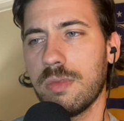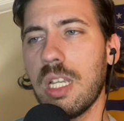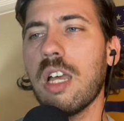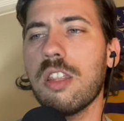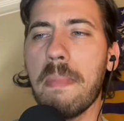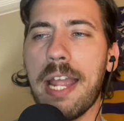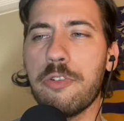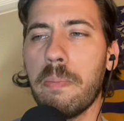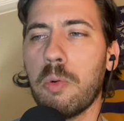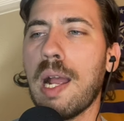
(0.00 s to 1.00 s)
other
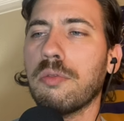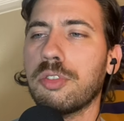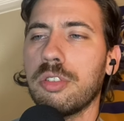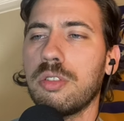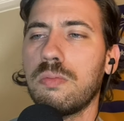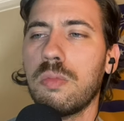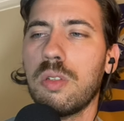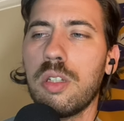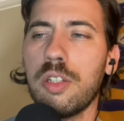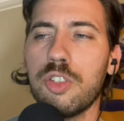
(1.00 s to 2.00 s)
matchup around two,
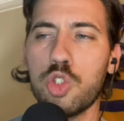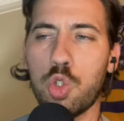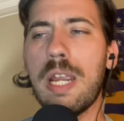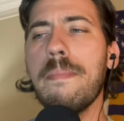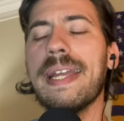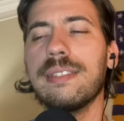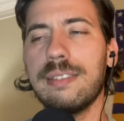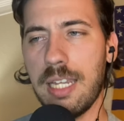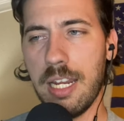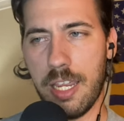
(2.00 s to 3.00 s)
Trey
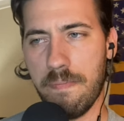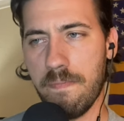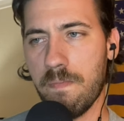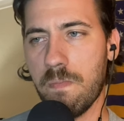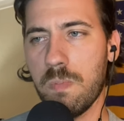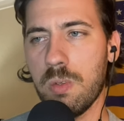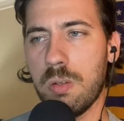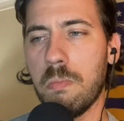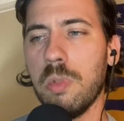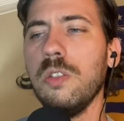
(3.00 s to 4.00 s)
Mancini
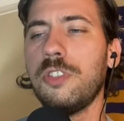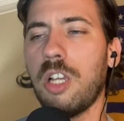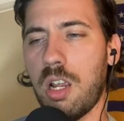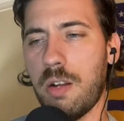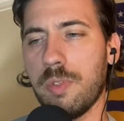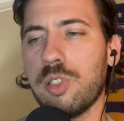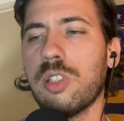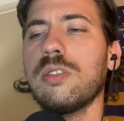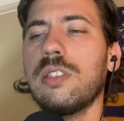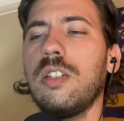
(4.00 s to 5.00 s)
moves on with
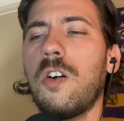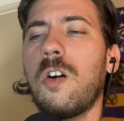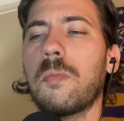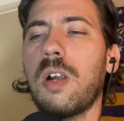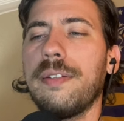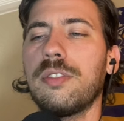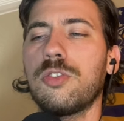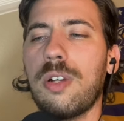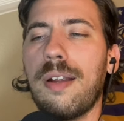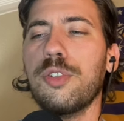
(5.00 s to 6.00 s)
13 home runs.
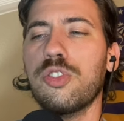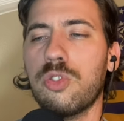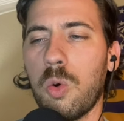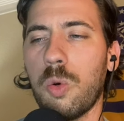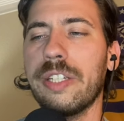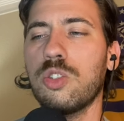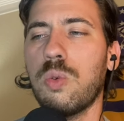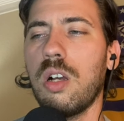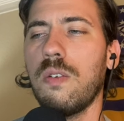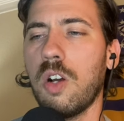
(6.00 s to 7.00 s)
Trevor Story,
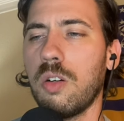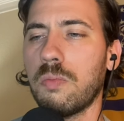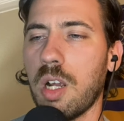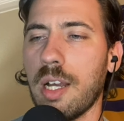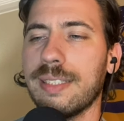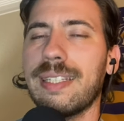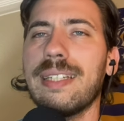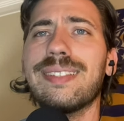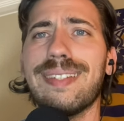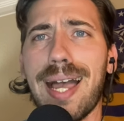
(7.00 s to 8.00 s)
12 home runs,
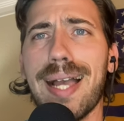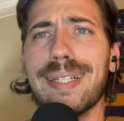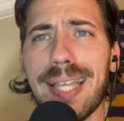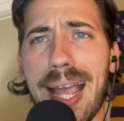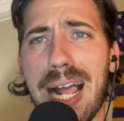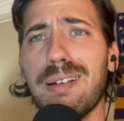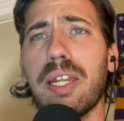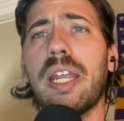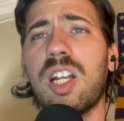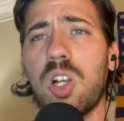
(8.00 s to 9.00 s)
gets knocked out
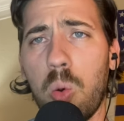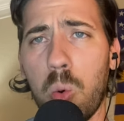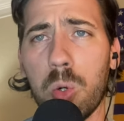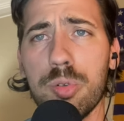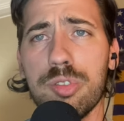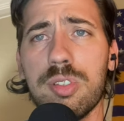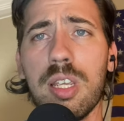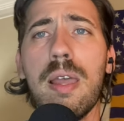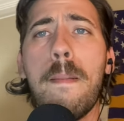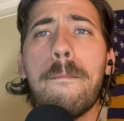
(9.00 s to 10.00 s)
in Coors.
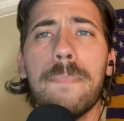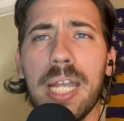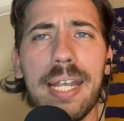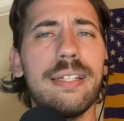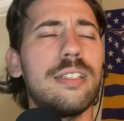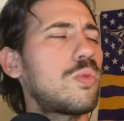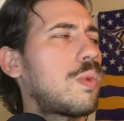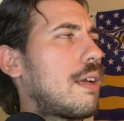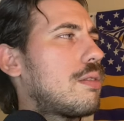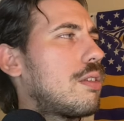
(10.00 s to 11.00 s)
Man, this
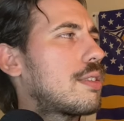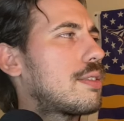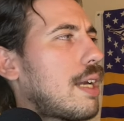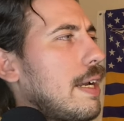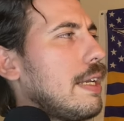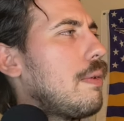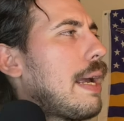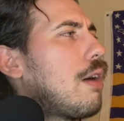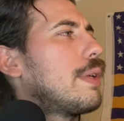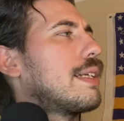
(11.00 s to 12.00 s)
round looked tight.
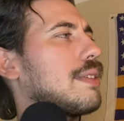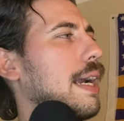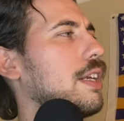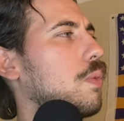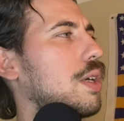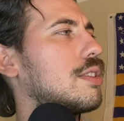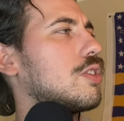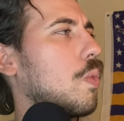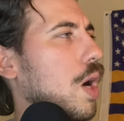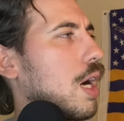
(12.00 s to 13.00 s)
How exciting was it
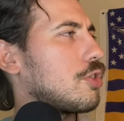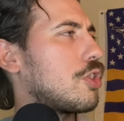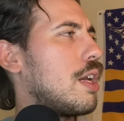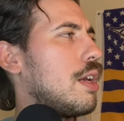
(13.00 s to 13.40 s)
to watch?